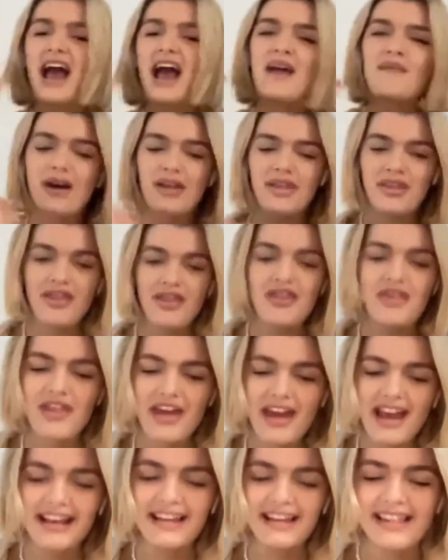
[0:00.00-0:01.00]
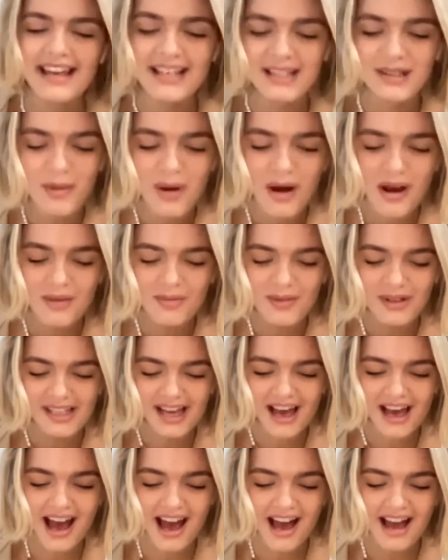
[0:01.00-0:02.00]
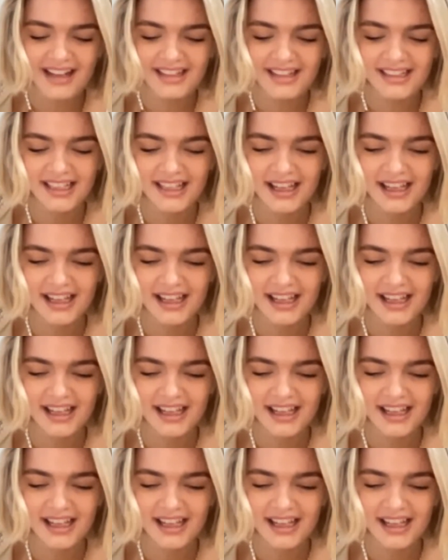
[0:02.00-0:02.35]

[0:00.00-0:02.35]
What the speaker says: I think this one was at